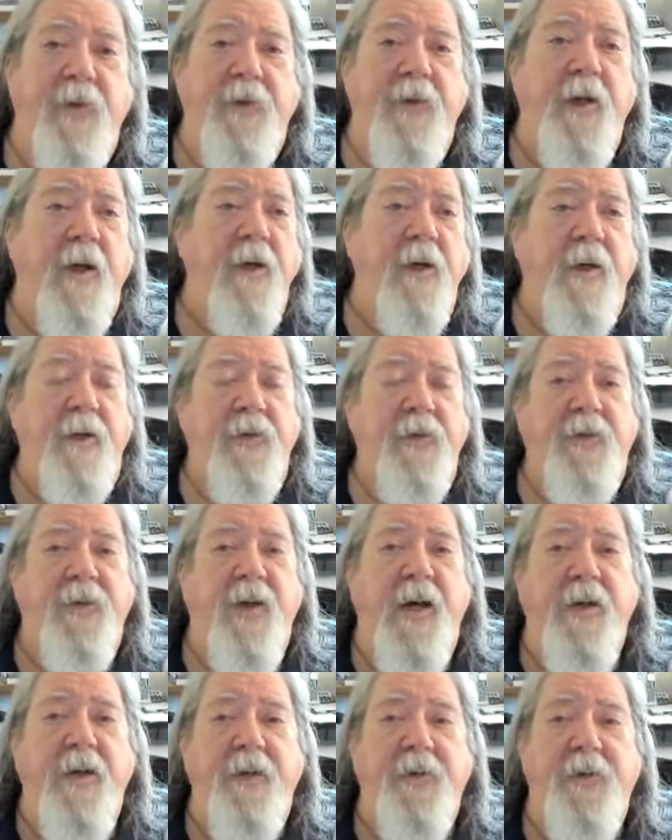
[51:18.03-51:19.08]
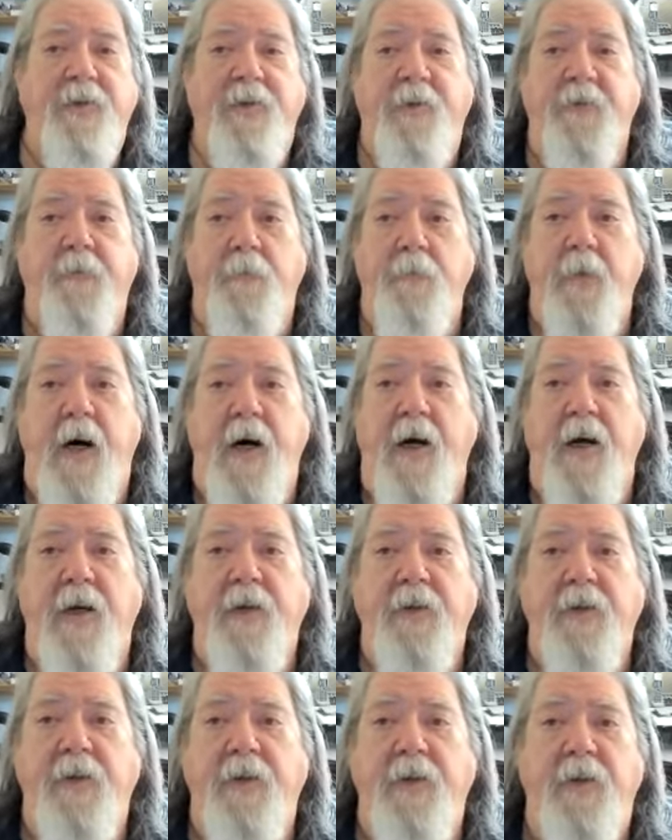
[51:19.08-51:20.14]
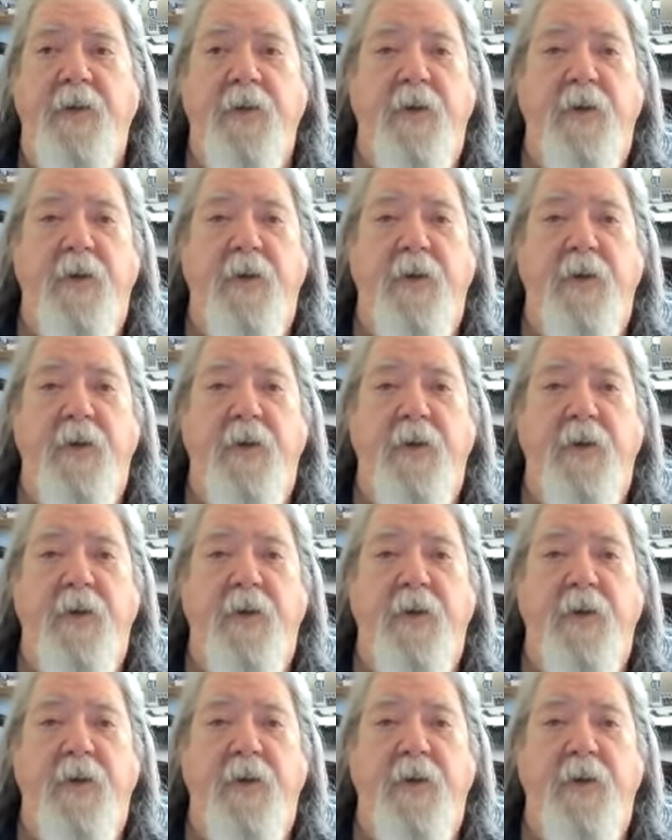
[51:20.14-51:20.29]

and science of mind,